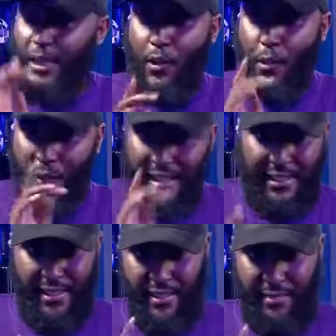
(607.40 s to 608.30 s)
is not a
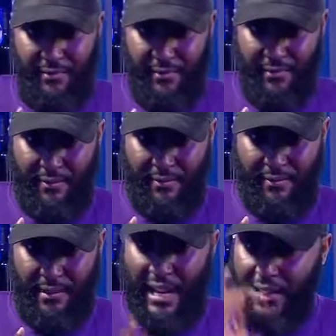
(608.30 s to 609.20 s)
race thing.
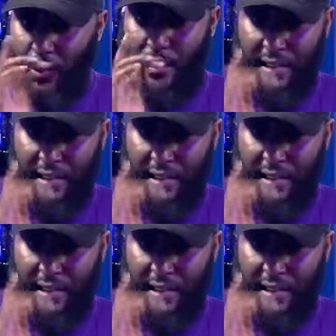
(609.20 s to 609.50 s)
Guys need to